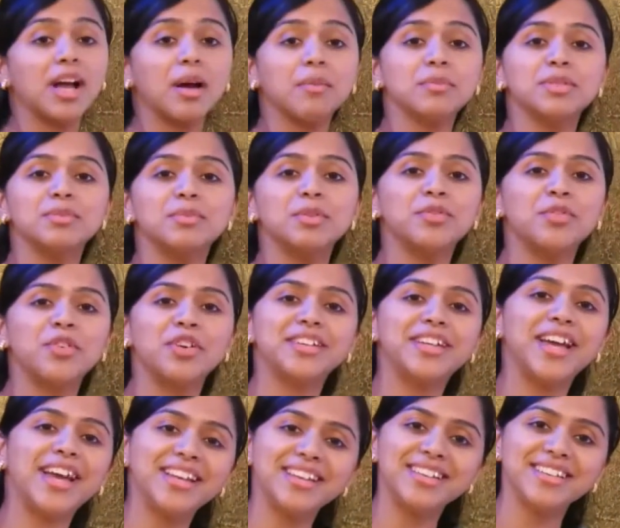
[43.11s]
comes before
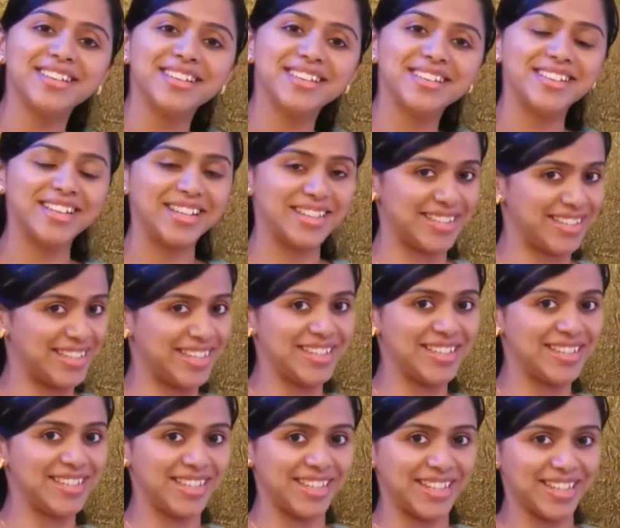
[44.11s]
10? It's
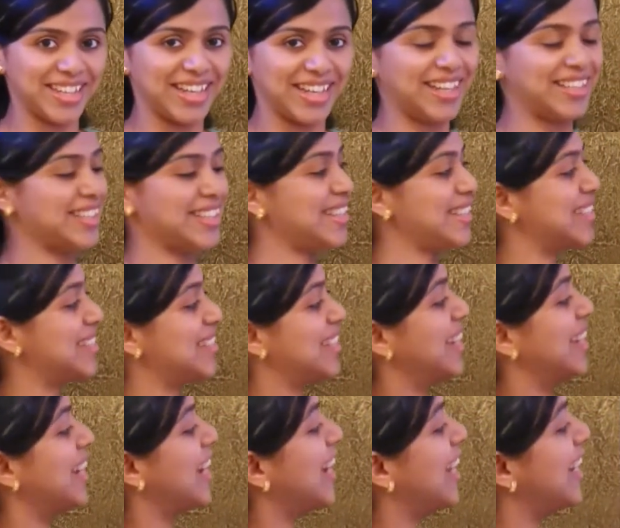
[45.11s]
easy. It is
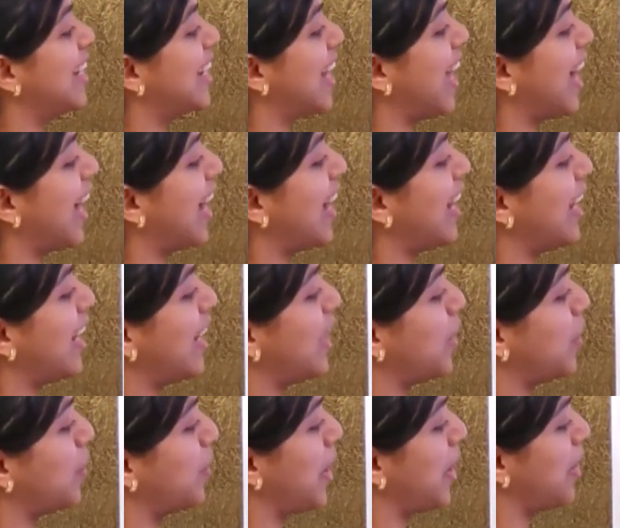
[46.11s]

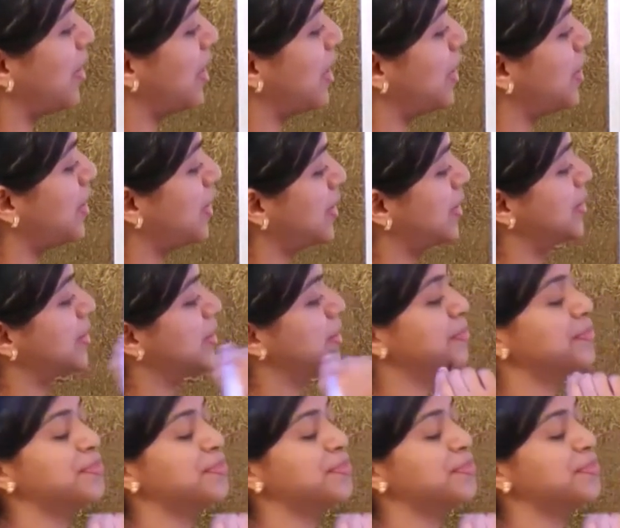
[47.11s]
9. Very good.